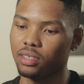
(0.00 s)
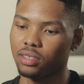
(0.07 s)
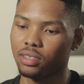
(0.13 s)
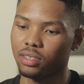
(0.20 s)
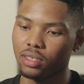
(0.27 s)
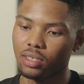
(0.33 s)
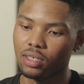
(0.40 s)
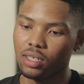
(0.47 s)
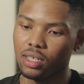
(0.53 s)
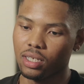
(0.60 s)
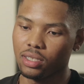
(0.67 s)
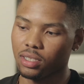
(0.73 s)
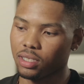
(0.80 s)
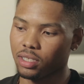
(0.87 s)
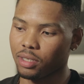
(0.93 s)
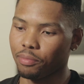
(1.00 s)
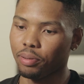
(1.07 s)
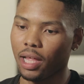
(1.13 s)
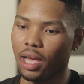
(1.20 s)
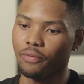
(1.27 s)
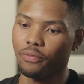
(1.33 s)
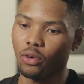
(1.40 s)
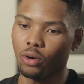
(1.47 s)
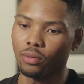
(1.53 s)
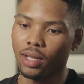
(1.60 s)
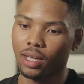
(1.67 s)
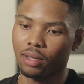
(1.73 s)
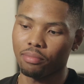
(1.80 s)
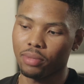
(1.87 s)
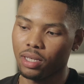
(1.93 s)
is a platform
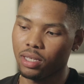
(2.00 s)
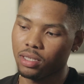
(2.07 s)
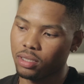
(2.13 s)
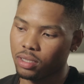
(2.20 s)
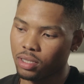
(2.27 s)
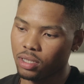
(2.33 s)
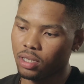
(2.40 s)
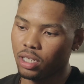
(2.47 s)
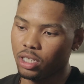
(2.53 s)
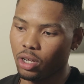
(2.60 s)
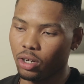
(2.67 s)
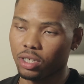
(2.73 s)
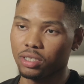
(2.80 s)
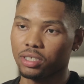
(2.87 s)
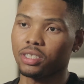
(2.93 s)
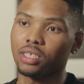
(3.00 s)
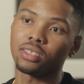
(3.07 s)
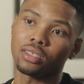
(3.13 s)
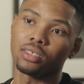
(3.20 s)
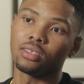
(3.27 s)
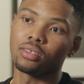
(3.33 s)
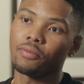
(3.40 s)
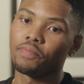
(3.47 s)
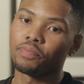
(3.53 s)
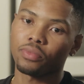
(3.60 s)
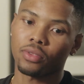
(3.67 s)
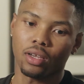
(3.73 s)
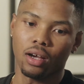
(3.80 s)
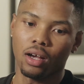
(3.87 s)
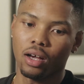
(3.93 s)
that can be, you know, consistent.
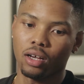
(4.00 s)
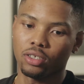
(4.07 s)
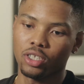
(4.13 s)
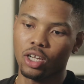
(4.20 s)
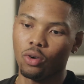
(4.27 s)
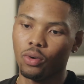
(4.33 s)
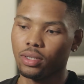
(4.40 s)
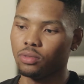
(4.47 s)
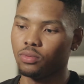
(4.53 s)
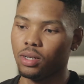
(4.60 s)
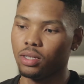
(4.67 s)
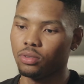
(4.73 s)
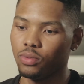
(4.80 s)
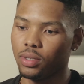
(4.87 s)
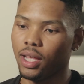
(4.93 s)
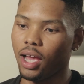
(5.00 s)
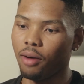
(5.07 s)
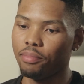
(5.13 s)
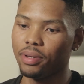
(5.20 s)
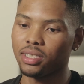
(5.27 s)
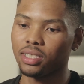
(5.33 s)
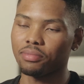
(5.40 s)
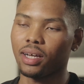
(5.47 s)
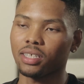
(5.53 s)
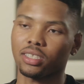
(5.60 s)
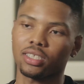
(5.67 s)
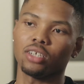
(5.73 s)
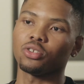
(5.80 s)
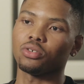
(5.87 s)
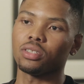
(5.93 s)
You know, with how busy my
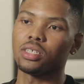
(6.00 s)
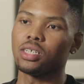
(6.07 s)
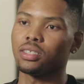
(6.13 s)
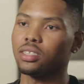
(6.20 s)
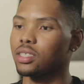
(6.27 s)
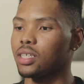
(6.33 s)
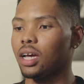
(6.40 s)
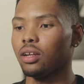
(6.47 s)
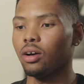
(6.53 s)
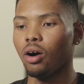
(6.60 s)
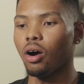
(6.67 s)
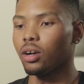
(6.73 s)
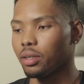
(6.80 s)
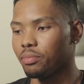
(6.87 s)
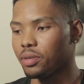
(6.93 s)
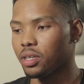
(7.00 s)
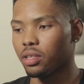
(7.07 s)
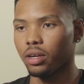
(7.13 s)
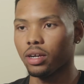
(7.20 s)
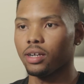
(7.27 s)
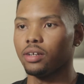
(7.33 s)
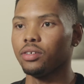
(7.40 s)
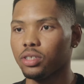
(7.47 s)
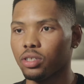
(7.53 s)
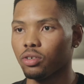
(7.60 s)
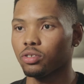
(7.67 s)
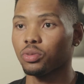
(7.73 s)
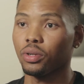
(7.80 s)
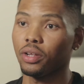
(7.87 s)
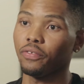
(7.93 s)
schedule is, it's kind of hard to be there, you
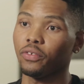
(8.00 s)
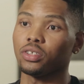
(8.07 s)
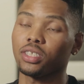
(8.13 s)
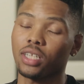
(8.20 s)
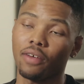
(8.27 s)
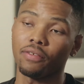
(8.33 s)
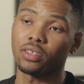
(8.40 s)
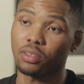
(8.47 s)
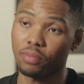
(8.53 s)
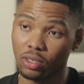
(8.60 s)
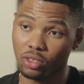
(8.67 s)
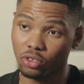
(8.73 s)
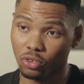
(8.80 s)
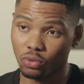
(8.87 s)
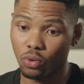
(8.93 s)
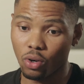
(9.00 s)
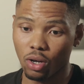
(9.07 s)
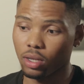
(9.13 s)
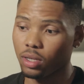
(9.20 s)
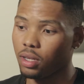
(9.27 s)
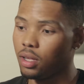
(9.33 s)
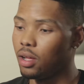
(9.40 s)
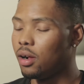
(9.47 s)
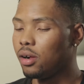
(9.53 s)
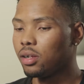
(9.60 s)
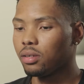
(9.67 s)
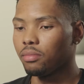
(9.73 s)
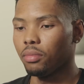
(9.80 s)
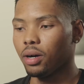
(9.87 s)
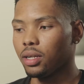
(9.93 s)
know, 24/7 as much as you want.
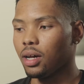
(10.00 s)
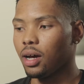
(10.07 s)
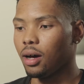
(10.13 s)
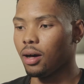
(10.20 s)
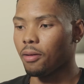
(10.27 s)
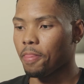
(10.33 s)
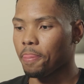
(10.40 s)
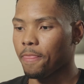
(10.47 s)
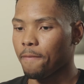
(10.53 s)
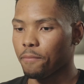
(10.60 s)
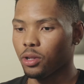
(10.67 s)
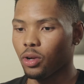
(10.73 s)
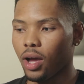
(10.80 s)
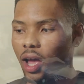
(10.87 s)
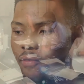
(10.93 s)
But you know,